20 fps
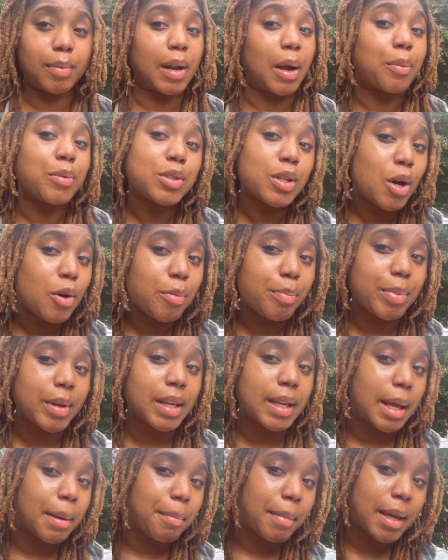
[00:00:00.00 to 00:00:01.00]
But I was
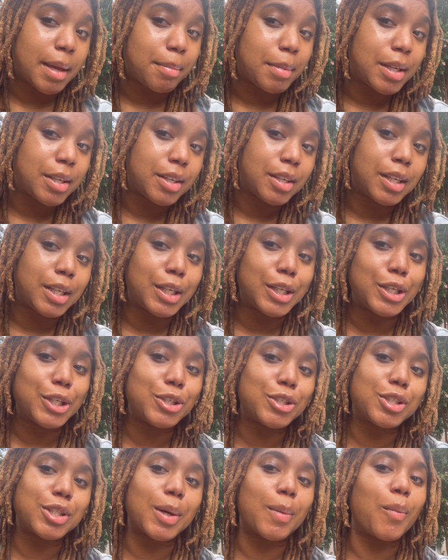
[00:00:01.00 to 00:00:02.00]
hoping that
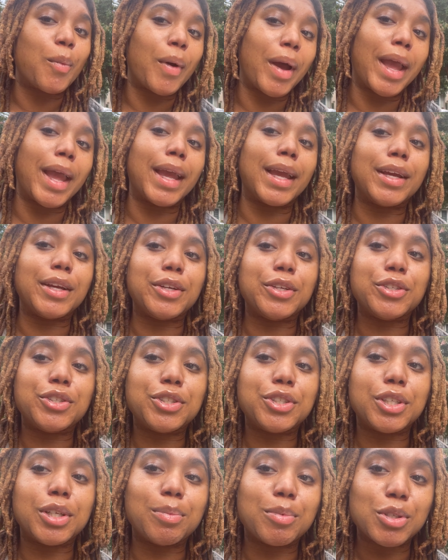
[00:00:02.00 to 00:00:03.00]
maybe some way
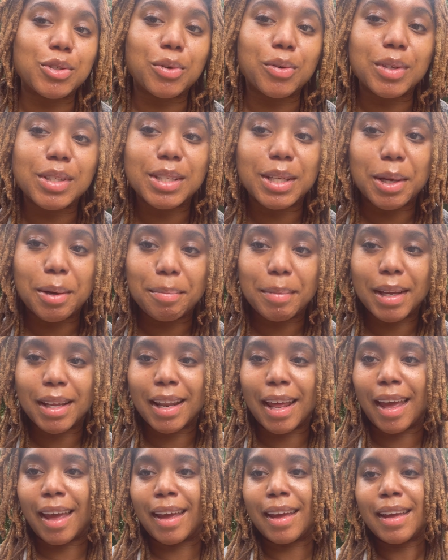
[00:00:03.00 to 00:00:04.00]
she was going to tell me
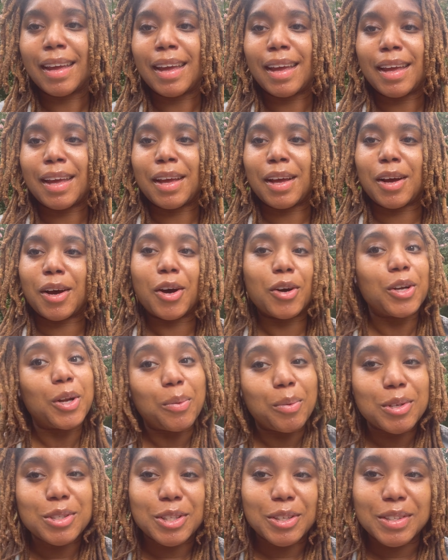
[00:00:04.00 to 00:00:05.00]
that, oh,
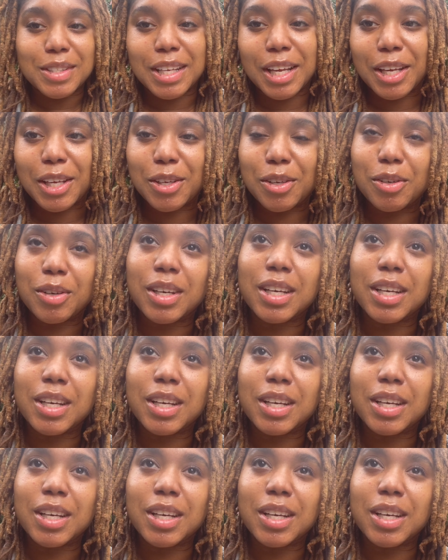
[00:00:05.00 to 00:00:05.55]
no, we'll still take you.